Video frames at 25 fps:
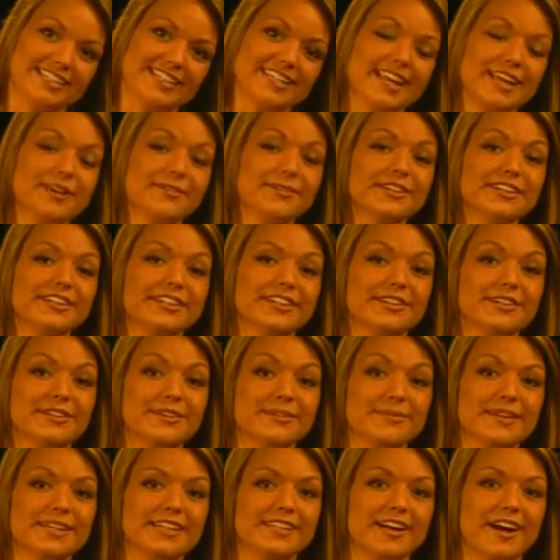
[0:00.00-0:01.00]
Today we're going
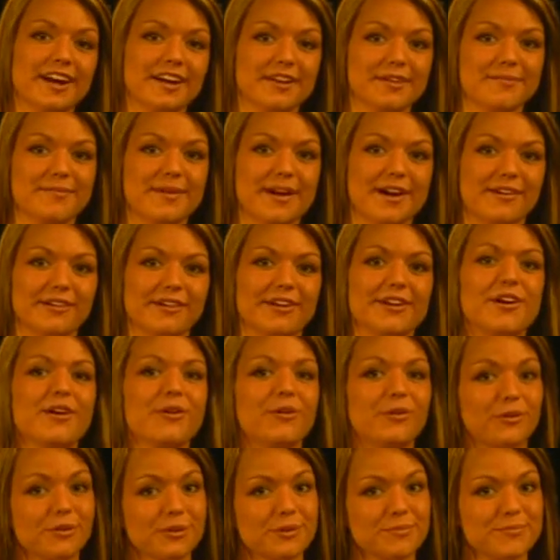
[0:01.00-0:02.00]
to be talking about
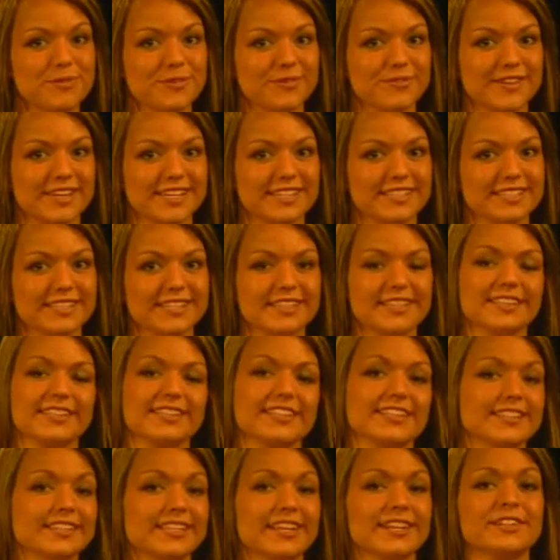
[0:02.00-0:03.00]
horror movies
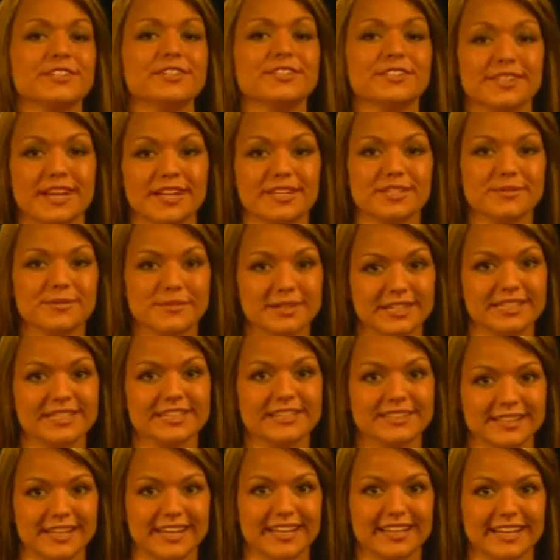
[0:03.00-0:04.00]
because they are such a big
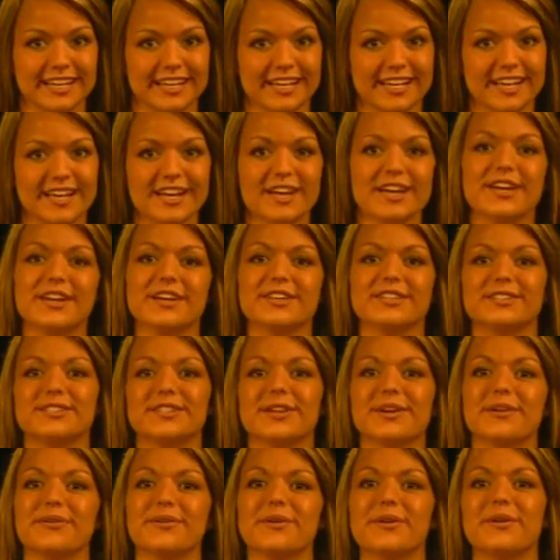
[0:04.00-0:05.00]
deal lately.
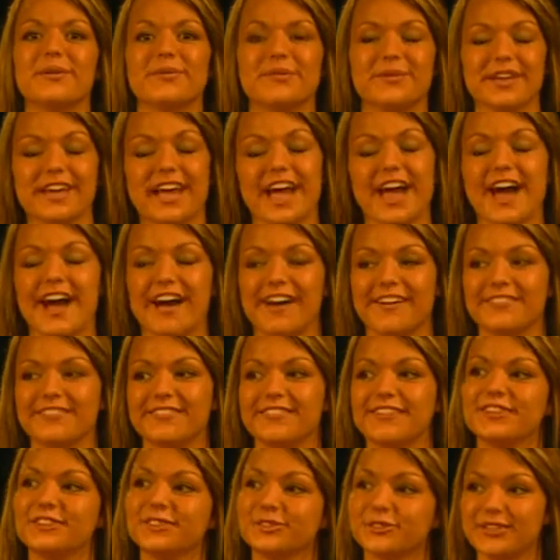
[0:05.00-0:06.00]
So we have
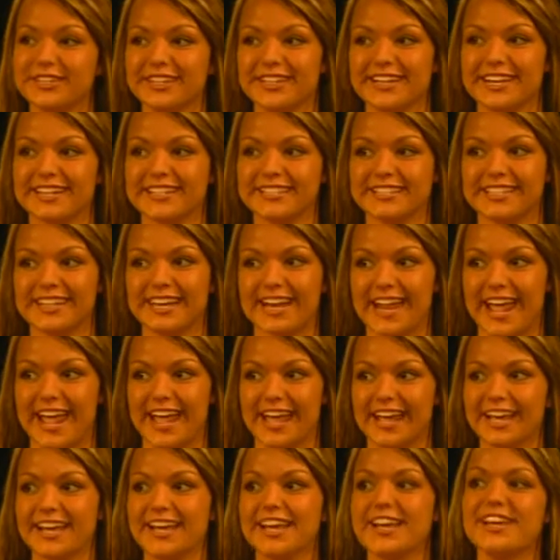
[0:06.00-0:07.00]
joining us
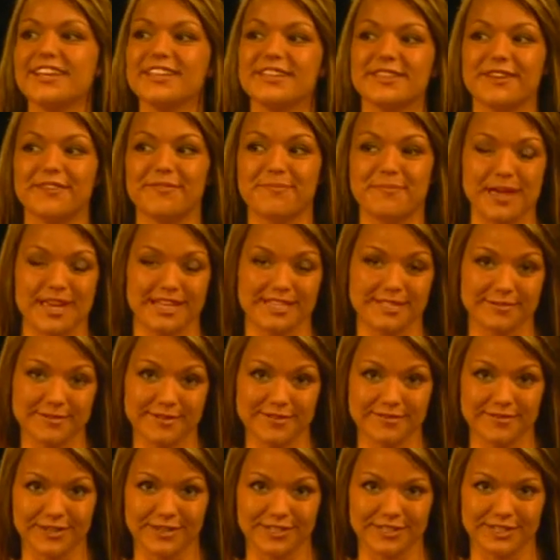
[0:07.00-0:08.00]
today the
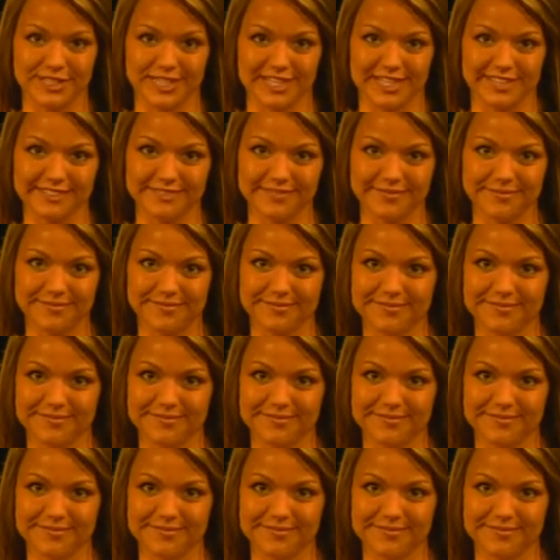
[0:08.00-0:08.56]
Basement Virgin,